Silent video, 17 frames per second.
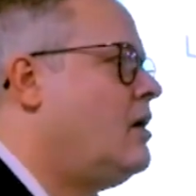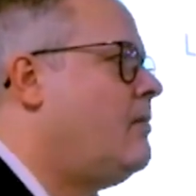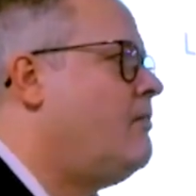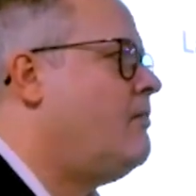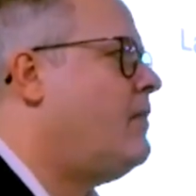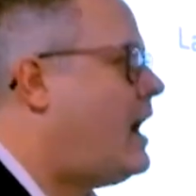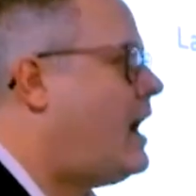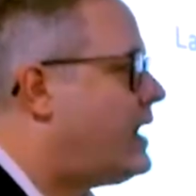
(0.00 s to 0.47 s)

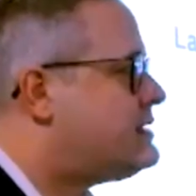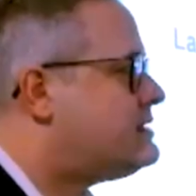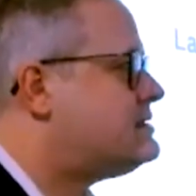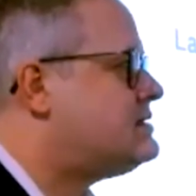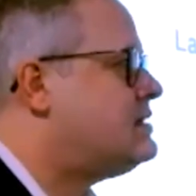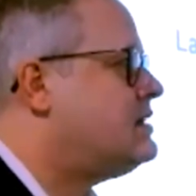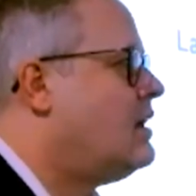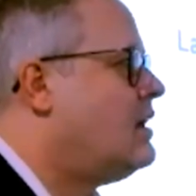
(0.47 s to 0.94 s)

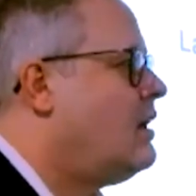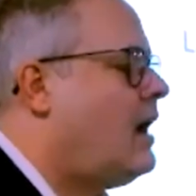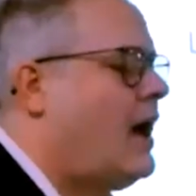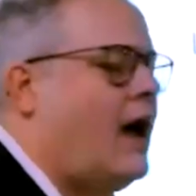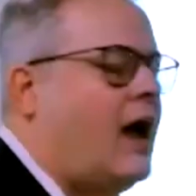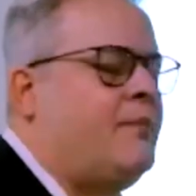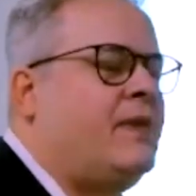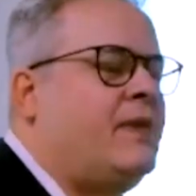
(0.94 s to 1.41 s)
But,
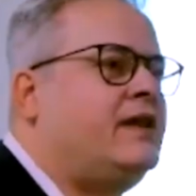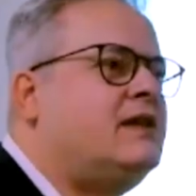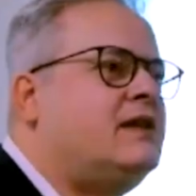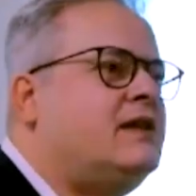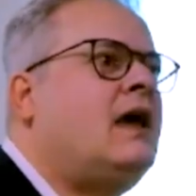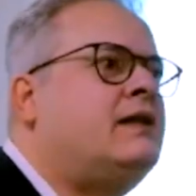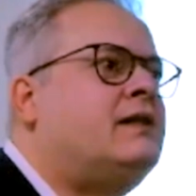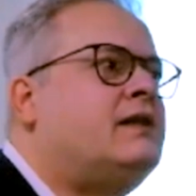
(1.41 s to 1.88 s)
I
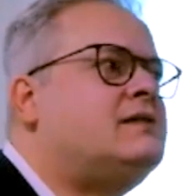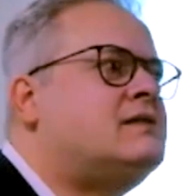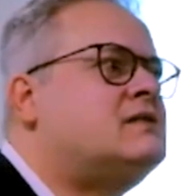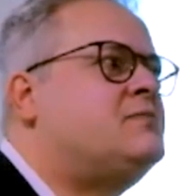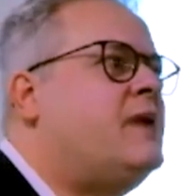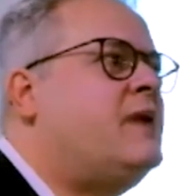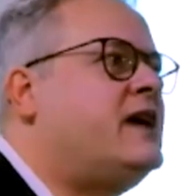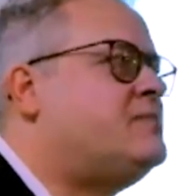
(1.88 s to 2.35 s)
mean, and this
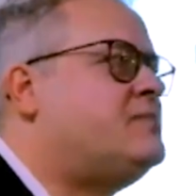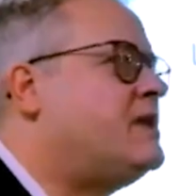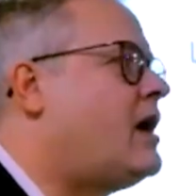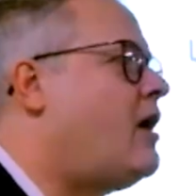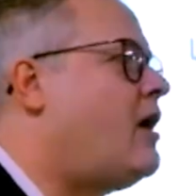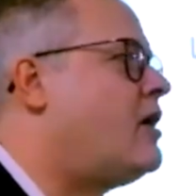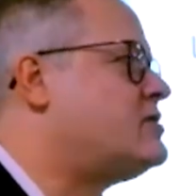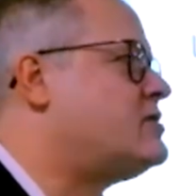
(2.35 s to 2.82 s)
is based
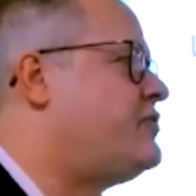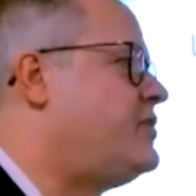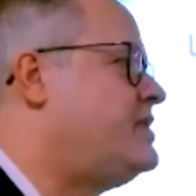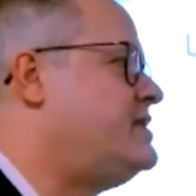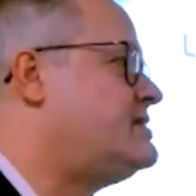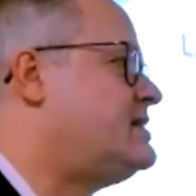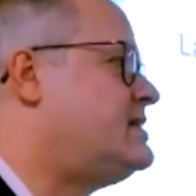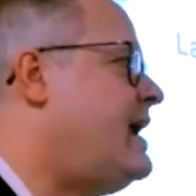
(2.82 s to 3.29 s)
because of
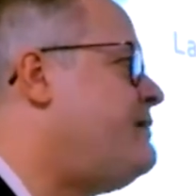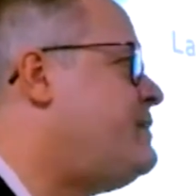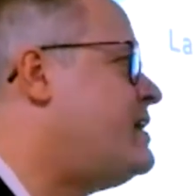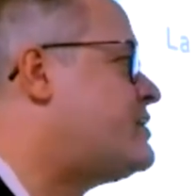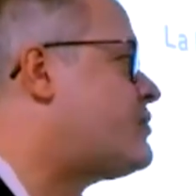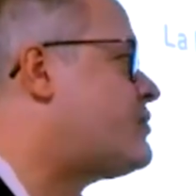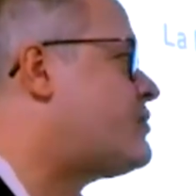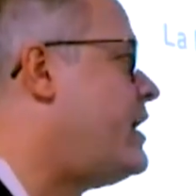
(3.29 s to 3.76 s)

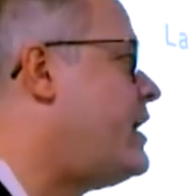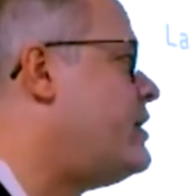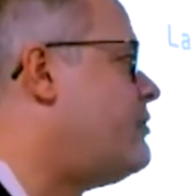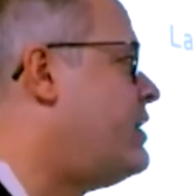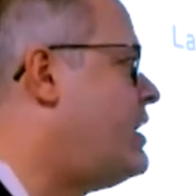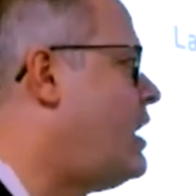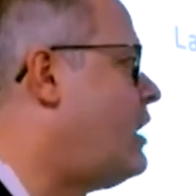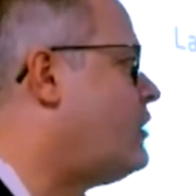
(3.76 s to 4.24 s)
ischemia
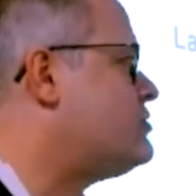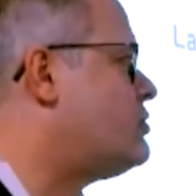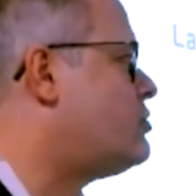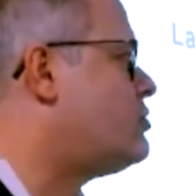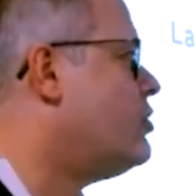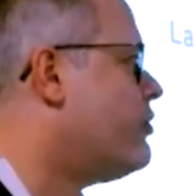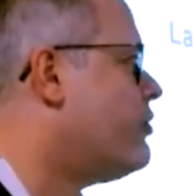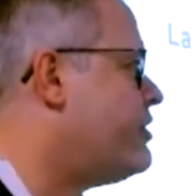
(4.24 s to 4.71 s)
trial and also
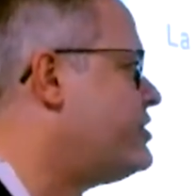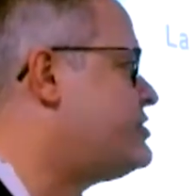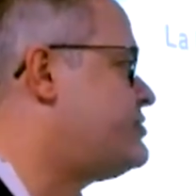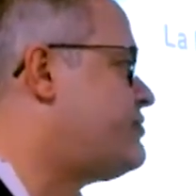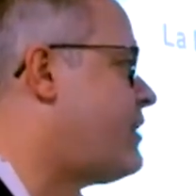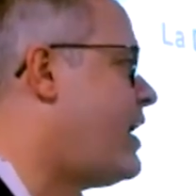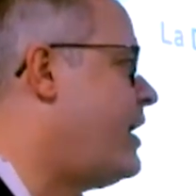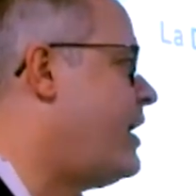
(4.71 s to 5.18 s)

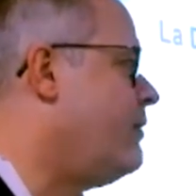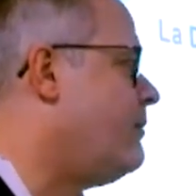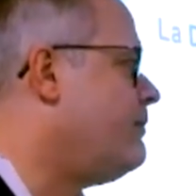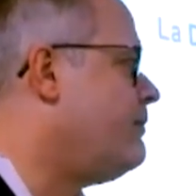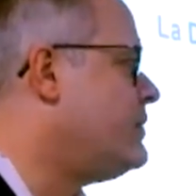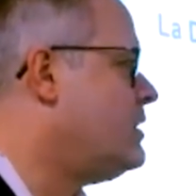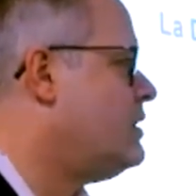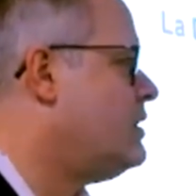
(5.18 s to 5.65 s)
courage trial.
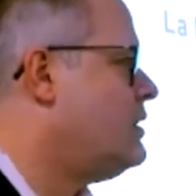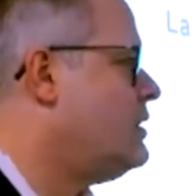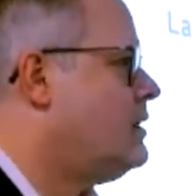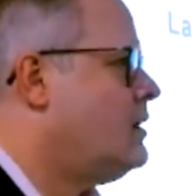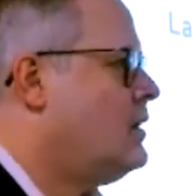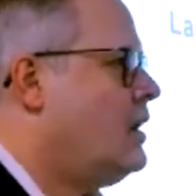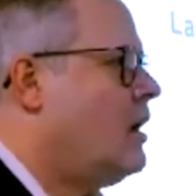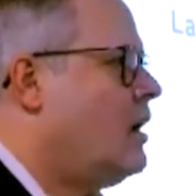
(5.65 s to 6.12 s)

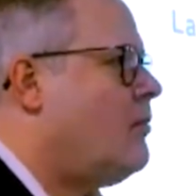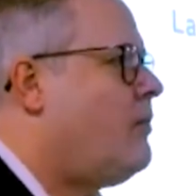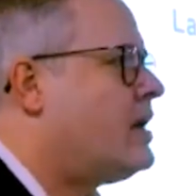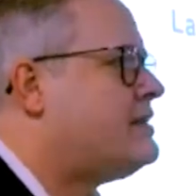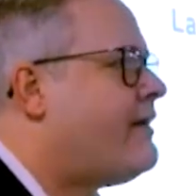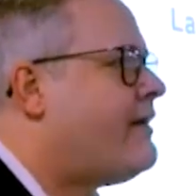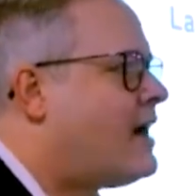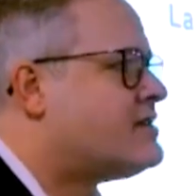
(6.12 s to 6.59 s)

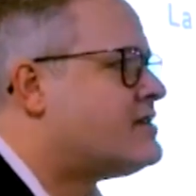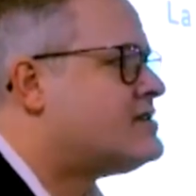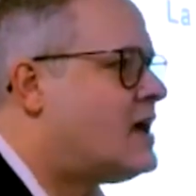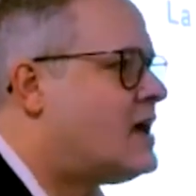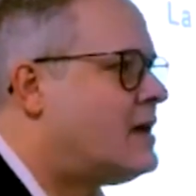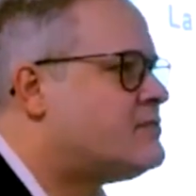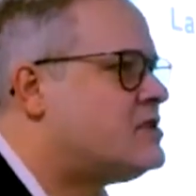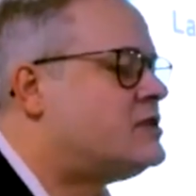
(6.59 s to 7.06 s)
But there are
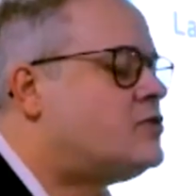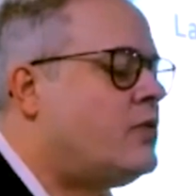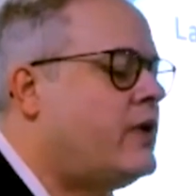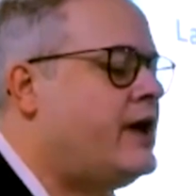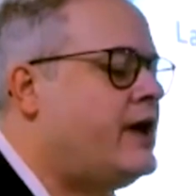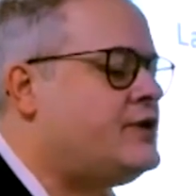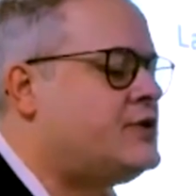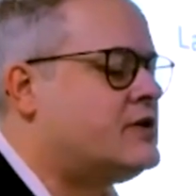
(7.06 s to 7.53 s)
some
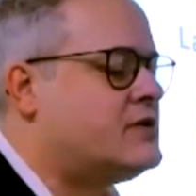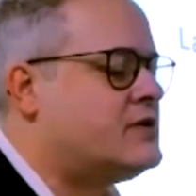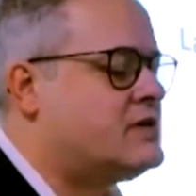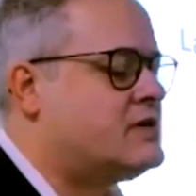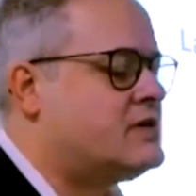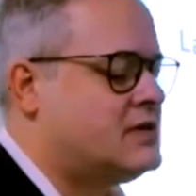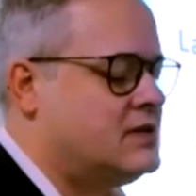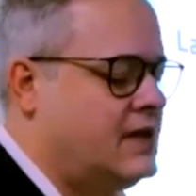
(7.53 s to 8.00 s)

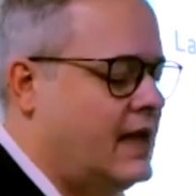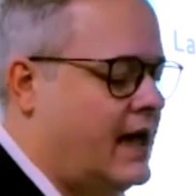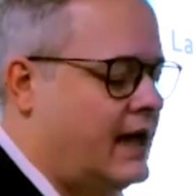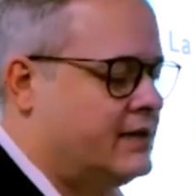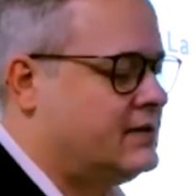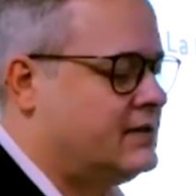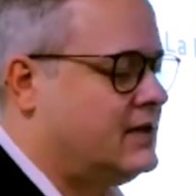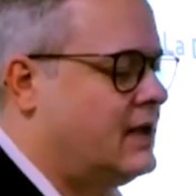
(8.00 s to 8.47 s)
situations that